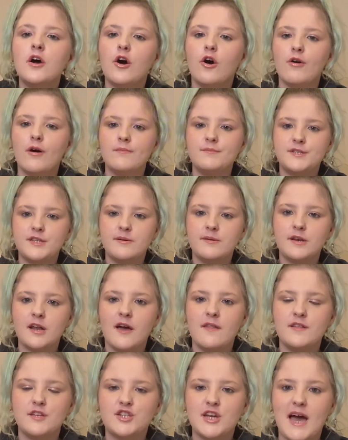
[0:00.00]
or I'm doing
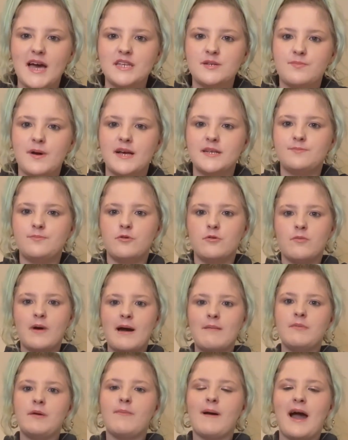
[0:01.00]
like the chest press, but
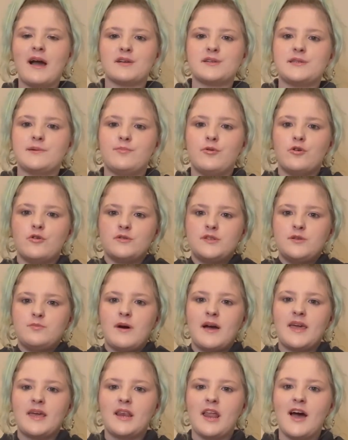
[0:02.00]
where my back's supported,
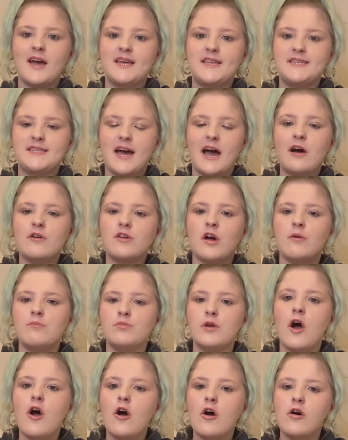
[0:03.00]
where you're lying down. I'm
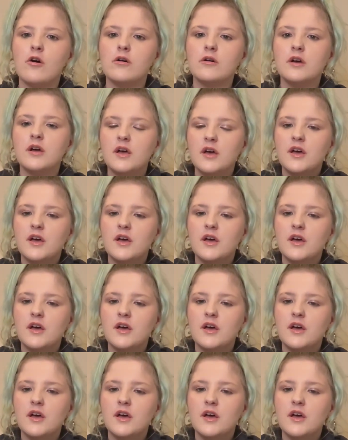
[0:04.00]
not.